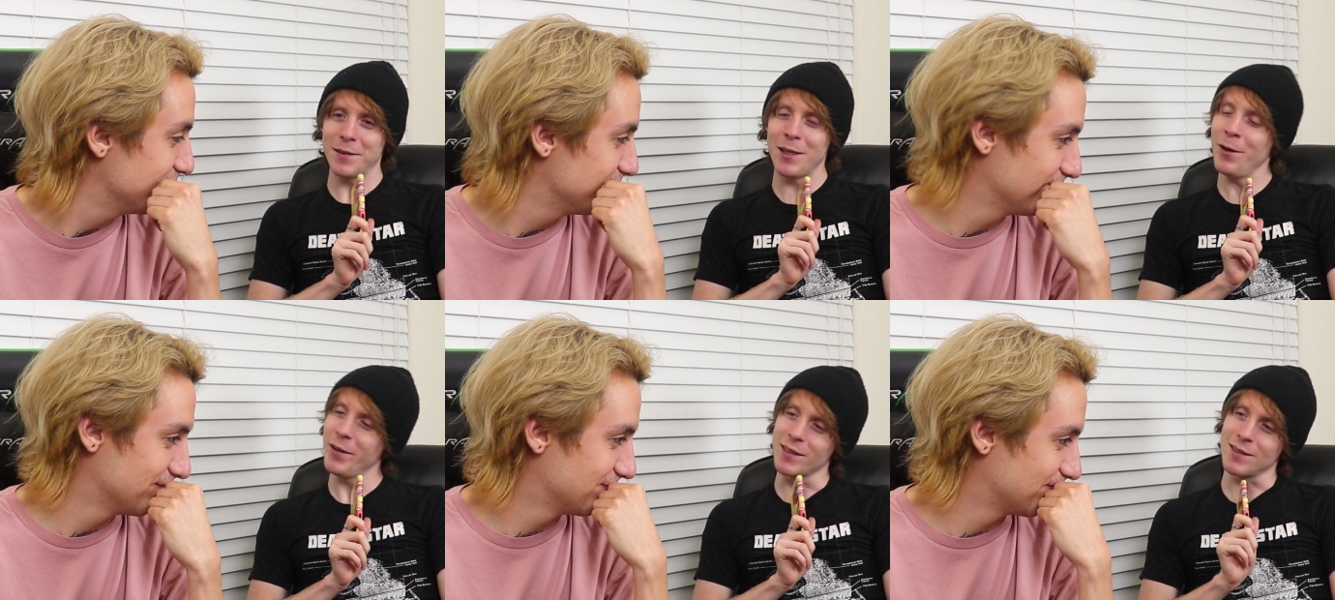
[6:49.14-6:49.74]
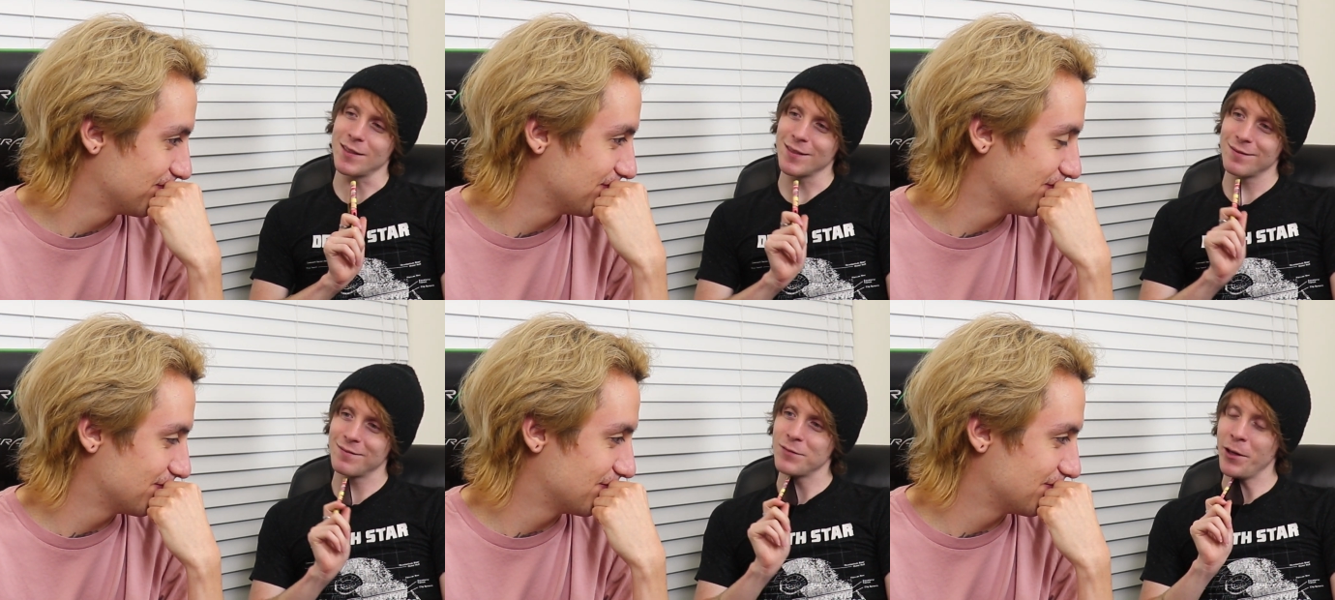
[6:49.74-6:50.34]
Speaker 1: curious,
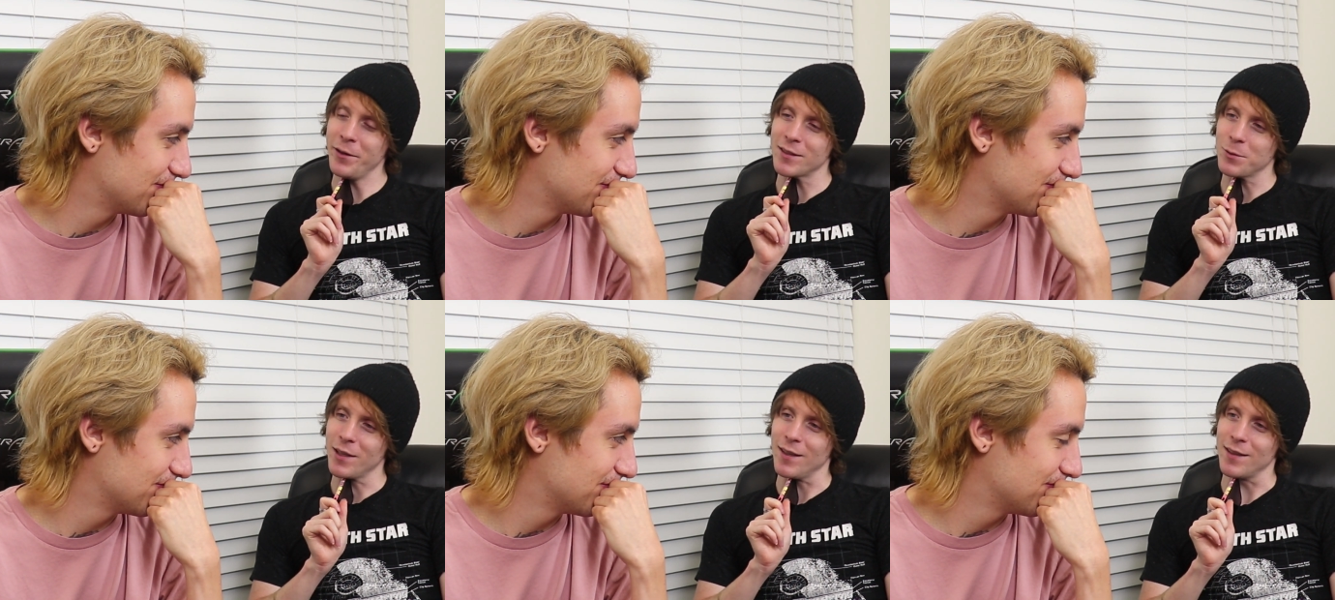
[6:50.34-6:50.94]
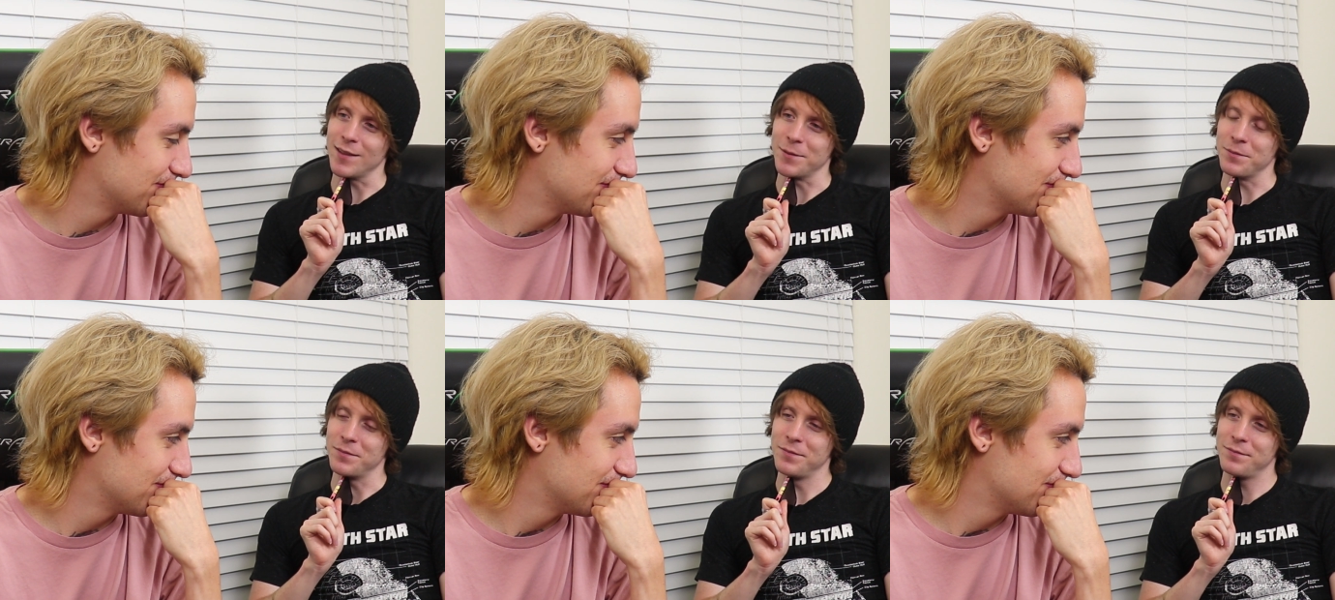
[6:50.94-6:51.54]
curious why. Um,